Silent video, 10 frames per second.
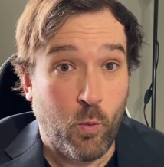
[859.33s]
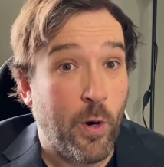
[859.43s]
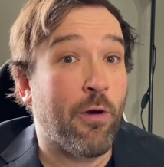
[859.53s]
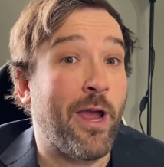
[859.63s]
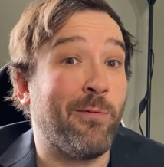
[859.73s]

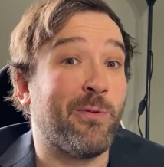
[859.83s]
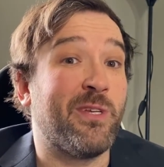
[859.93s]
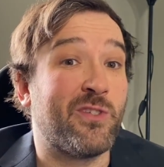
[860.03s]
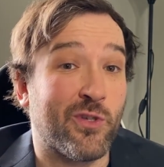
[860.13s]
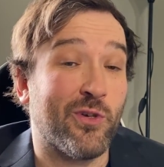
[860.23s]
we are able to
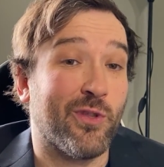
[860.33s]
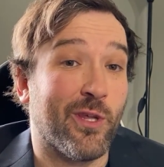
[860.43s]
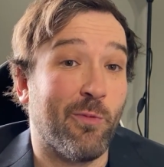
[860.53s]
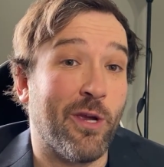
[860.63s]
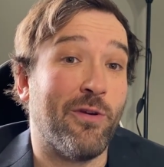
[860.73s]
be certain
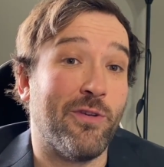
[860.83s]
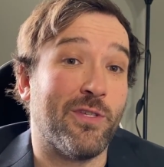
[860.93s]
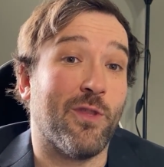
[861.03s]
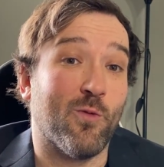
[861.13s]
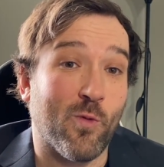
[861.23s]
that we are
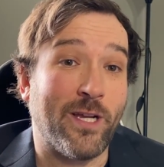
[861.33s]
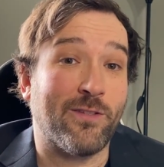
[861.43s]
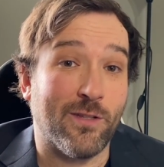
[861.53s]
using the right